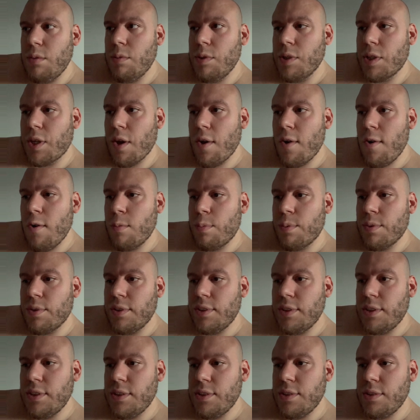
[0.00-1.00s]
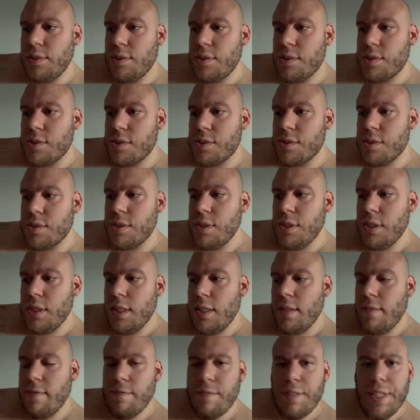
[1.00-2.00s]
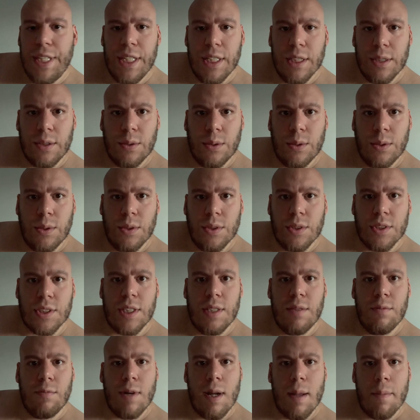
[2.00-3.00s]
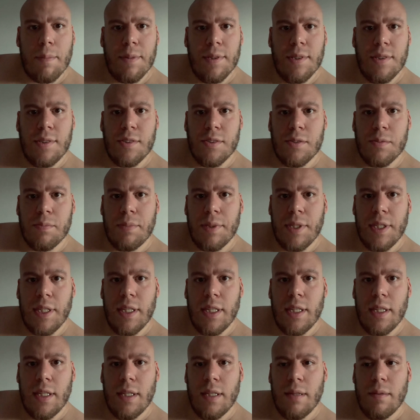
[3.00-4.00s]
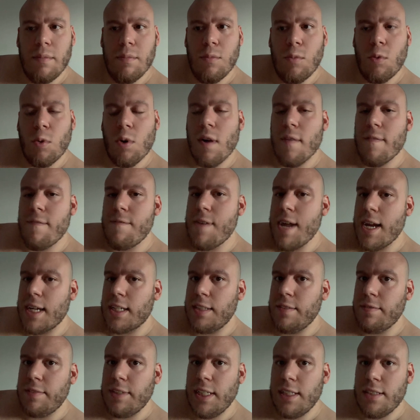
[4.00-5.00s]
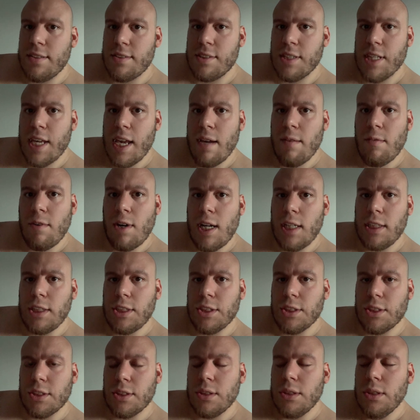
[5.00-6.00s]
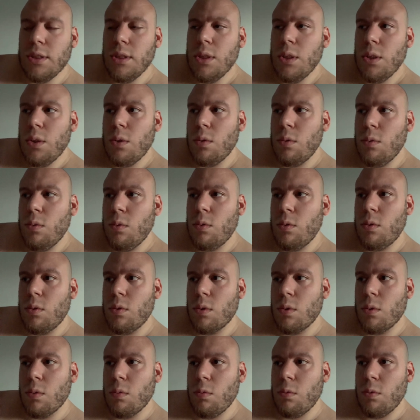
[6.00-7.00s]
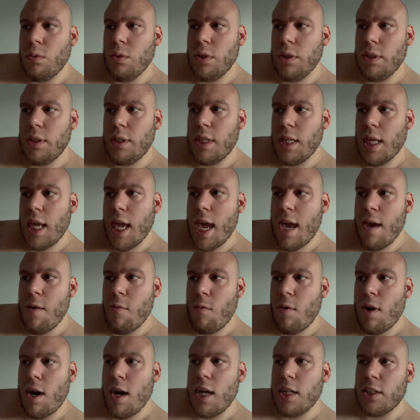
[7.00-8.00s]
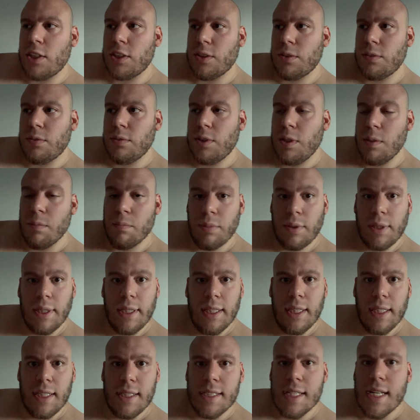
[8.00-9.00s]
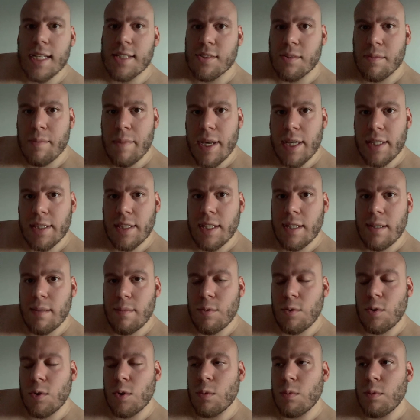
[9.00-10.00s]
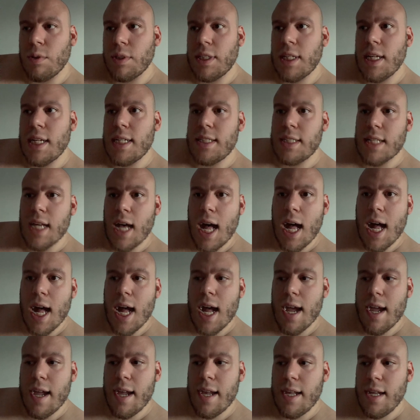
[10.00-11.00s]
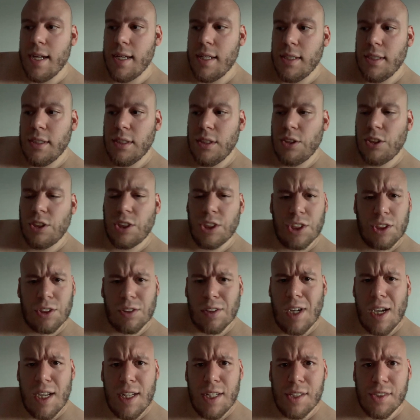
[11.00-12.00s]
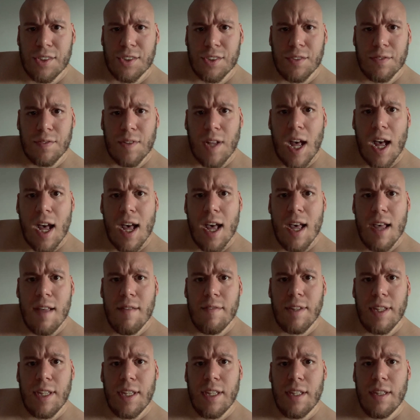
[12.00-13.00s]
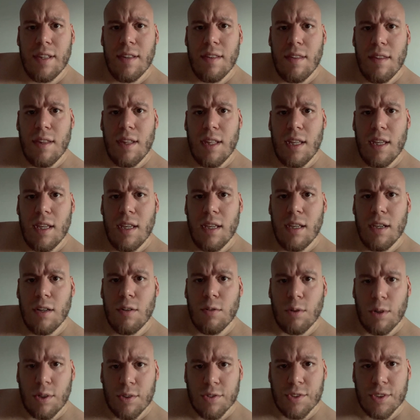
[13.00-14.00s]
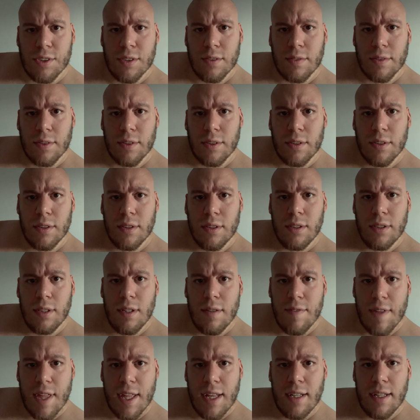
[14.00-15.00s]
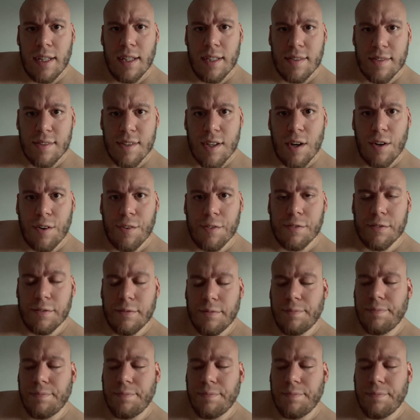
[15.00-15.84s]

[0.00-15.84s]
Cobra's vehicles and weapons be more effective against the Gatewatch? Or would the Gatewatch completely decimate them? Or would they die just trying to survive in the crossover event itself?